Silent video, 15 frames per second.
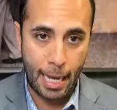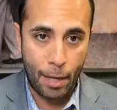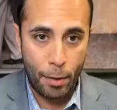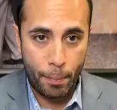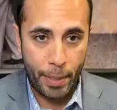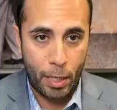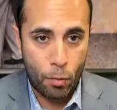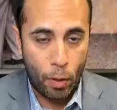Now,
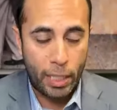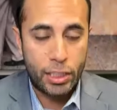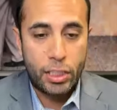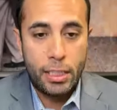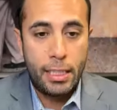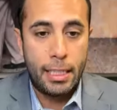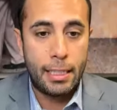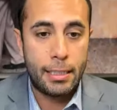the big
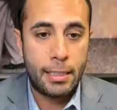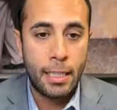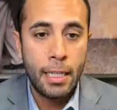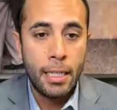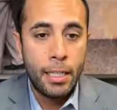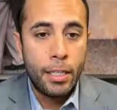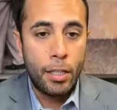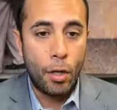question is,
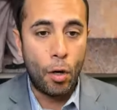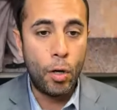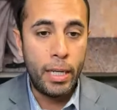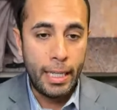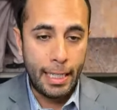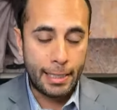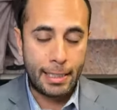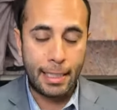you
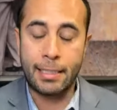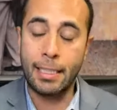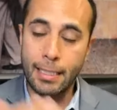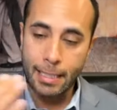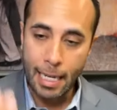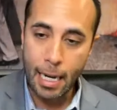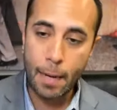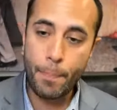know, is this a
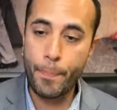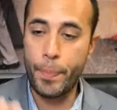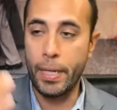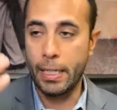dip?